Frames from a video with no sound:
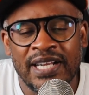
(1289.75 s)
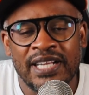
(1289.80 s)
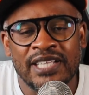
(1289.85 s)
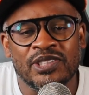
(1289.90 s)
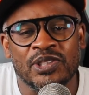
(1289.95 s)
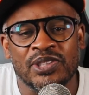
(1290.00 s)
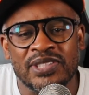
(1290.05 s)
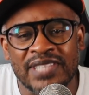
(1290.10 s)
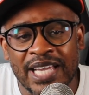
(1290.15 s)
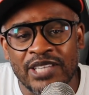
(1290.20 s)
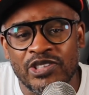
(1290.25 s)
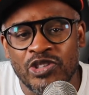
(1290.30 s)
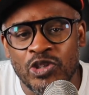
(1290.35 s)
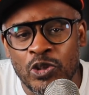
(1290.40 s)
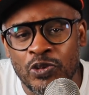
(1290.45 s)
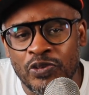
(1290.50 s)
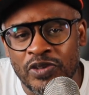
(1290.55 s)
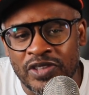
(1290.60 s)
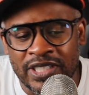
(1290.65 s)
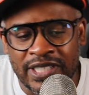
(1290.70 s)
So stay
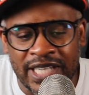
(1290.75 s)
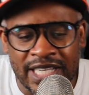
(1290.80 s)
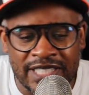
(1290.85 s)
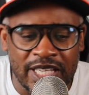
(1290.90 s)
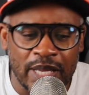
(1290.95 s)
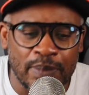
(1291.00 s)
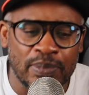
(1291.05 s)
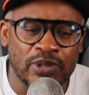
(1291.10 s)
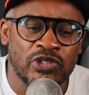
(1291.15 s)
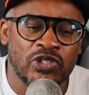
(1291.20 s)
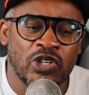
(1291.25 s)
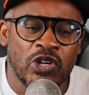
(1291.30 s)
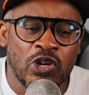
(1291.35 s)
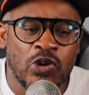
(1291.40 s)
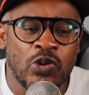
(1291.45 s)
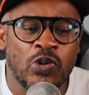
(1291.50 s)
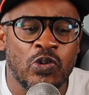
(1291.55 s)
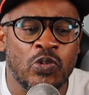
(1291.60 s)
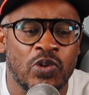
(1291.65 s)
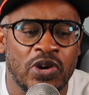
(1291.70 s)
tuned for the next
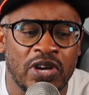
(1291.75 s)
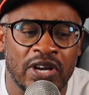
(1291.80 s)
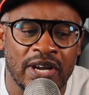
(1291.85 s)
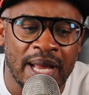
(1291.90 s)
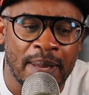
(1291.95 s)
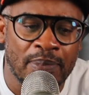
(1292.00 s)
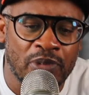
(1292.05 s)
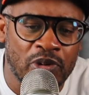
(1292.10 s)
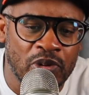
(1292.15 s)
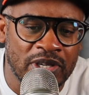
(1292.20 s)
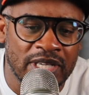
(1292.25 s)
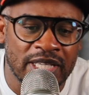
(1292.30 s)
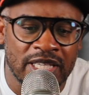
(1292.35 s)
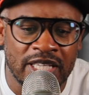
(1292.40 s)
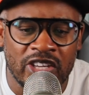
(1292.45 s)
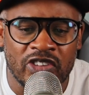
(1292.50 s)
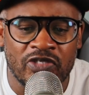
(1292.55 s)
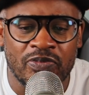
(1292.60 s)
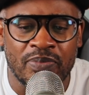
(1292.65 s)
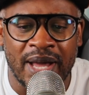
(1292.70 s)
episode where I'm going to
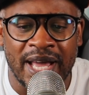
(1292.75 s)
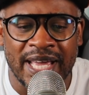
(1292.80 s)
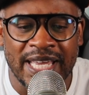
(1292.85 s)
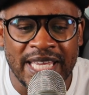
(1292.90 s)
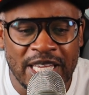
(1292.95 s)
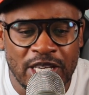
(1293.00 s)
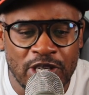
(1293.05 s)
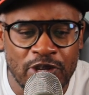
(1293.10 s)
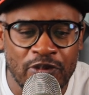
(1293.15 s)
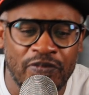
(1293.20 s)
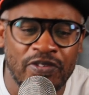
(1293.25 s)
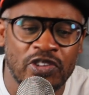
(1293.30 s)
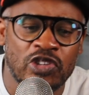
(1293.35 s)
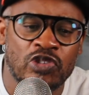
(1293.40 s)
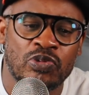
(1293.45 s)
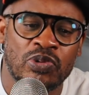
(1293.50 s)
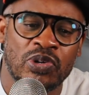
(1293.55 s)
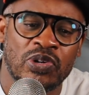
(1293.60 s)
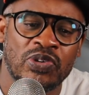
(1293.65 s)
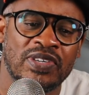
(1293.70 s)
give my
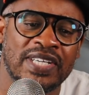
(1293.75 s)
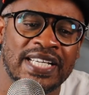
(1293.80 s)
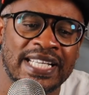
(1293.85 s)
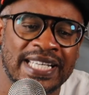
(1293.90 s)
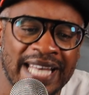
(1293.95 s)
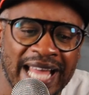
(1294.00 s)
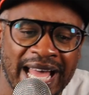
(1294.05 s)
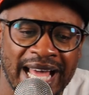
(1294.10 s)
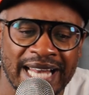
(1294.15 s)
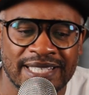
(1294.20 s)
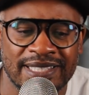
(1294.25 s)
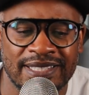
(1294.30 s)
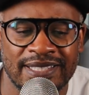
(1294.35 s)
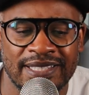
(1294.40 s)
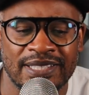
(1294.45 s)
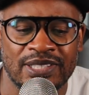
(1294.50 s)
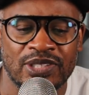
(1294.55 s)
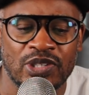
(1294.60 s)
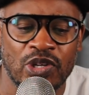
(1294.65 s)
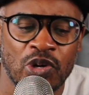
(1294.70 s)
individual
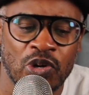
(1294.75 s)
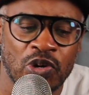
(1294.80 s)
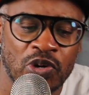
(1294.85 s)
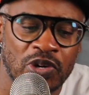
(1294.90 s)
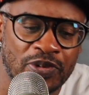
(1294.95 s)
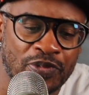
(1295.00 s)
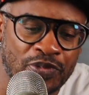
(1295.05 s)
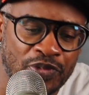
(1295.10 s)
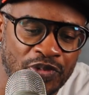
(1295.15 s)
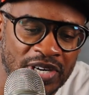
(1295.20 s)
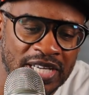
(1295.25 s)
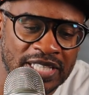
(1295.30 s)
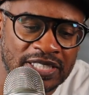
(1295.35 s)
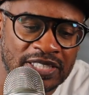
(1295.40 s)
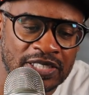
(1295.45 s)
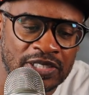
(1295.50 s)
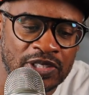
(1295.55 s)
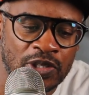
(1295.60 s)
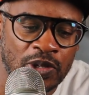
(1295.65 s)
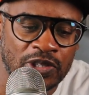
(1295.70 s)
analysis on
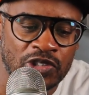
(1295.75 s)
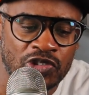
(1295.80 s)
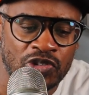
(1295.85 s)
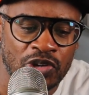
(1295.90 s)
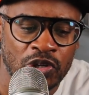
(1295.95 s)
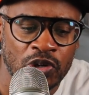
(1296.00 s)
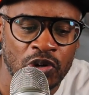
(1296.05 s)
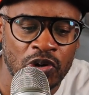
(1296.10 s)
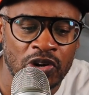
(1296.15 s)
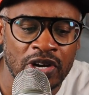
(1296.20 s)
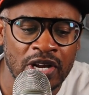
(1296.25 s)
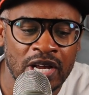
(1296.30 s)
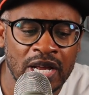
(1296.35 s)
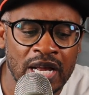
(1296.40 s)
France's Nolan Traore.